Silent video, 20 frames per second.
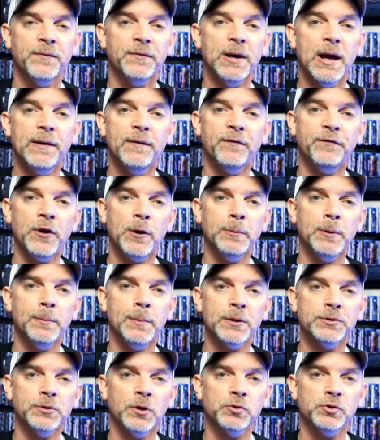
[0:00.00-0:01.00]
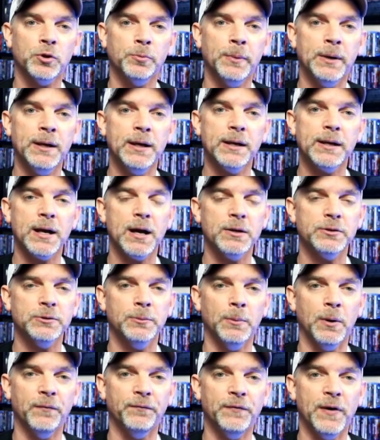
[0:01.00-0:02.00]
If you haven't found me on my social media
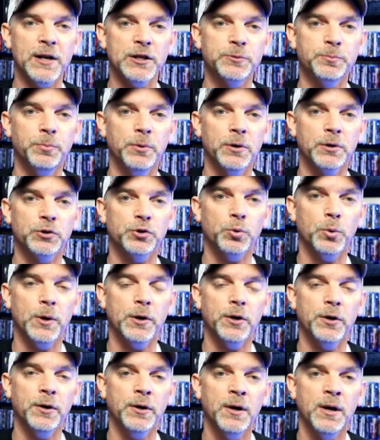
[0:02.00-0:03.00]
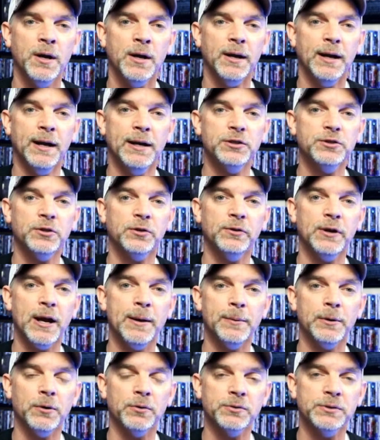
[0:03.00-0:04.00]
accounts, I'm on Facebook, Twitter,
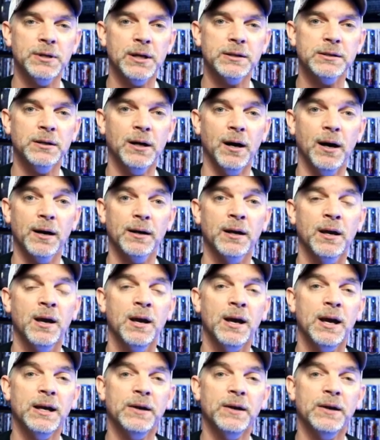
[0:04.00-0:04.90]
Instagram, and on TikTok.